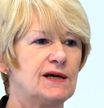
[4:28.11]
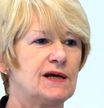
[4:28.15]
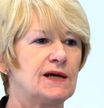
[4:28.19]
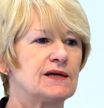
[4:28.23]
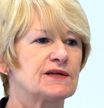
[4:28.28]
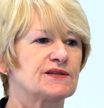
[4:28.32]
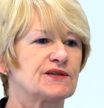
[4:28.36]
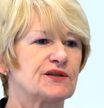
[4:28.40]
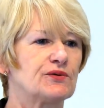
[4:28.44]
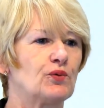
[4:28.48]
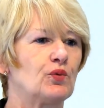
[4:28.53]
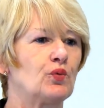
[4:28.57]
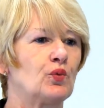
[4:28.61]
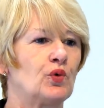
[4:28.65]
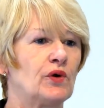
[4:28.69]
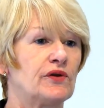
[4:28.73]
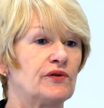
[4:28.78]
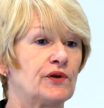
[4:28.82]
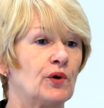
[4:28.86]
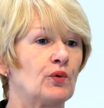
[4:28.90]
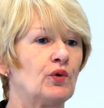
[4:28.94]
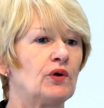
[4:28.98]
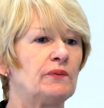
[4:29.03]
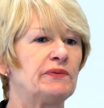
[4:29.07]
is
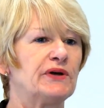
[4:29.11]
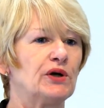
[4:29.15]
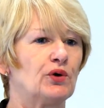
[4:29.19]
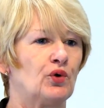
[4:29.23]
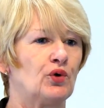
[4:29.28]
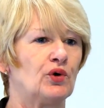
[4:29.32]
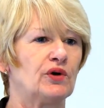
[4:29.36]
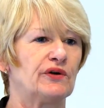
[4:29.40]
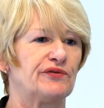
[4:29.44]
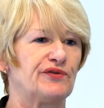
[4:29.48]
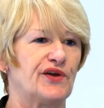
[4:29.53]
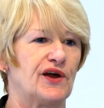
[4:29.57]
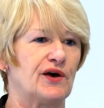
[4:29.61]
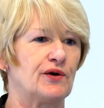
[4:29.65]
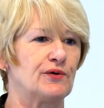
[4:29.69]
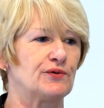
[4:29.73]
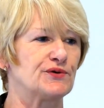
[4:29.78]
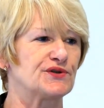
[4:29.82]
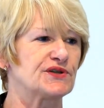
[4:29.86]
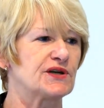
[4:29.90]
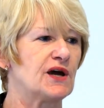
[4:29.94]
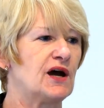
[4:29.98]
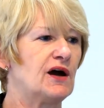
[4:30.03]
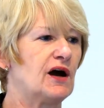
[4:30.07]
that there will be all of
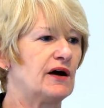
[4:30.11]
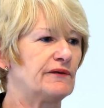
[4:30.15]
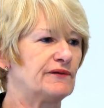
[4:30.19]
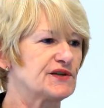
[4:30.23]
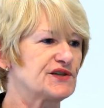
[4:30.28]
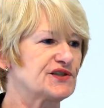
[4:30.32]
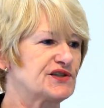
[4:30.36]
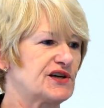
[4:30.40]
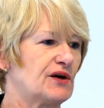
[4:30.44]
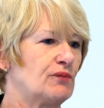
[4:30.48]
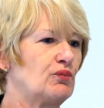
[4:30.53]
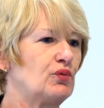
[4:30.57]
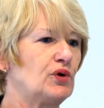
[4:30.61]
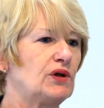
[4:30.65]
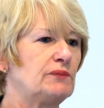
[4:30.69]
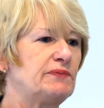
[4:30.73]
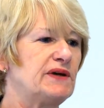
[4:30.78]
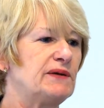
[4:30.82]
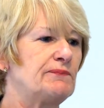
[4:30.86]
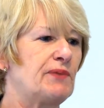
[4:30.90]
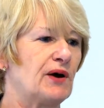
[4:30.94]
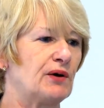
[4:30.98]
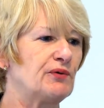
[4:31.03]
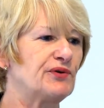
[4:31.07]
those and that some will
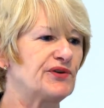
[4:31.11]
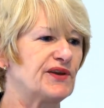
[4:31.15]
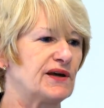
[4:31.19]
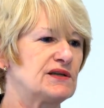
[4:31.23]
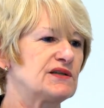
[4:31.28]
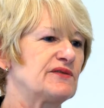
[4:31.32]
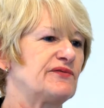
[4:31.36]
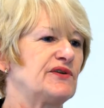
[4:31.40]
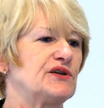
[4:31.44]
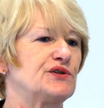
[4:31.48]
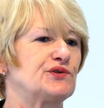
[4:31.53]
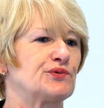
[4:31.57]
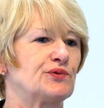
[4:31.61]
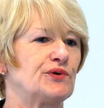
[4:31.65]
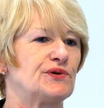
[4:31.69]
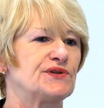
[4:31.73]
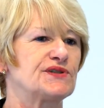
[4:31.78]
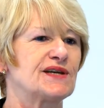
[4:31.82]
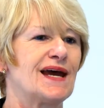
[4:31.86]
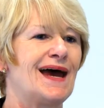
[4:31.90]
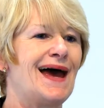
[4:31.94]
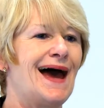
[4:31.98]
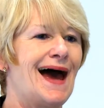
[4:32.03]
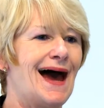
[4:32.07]
be both
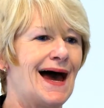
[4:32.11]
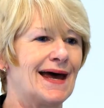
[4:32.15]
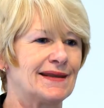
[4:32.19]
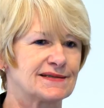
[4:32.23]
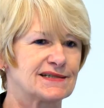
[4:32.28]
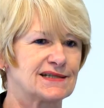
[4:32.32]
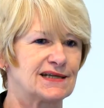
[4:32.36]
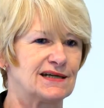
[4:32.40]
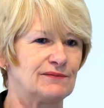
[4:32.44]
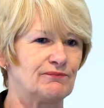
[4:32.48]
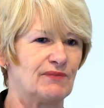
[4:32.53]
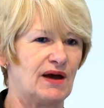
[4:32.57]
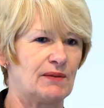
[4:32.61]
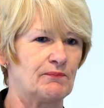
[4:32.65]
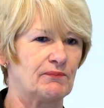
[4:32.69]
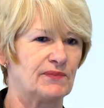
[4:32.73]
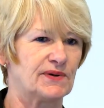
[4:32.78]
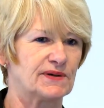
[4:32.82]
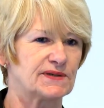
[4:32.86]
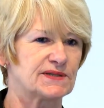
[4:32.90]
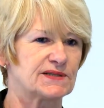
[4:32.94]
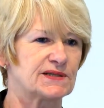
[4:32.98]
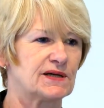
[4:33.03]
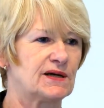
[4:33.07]
individuals and team
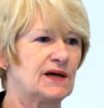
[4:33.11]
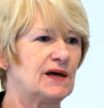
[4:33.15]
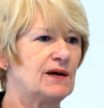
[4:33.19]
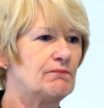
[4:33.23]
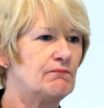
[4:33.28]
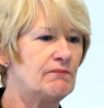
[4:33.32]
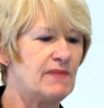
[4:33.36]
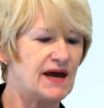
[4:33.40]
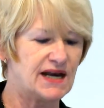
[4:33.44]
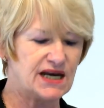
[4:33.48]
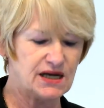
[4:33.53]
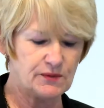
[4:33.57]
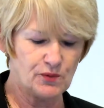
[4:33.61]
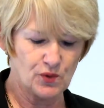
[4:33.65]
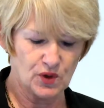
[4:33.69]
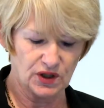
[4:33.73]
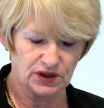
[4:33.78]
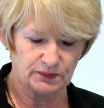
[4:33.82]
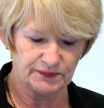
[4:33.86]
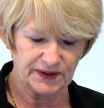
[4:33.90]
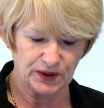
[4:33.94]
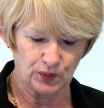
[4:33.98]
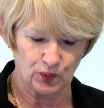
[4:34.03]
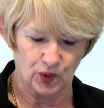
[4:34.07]
members. Many
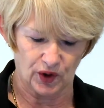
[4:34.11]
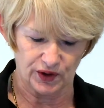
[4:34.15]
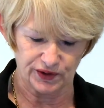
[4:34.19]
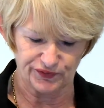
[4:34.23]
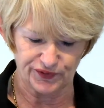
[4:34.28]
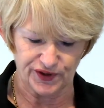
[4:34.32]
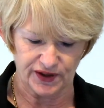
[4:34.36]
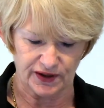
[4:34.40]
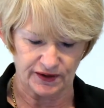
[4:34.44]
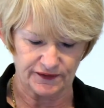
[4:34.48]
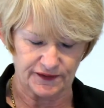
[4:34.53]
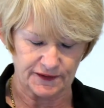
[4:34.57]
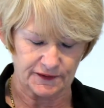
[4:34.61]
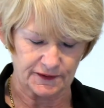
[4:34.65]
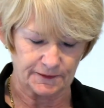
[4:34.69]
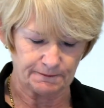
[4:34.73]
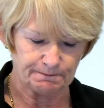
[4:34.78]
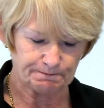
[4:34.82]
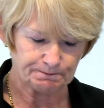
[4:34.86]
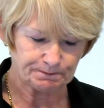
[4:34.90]
will be one of the other.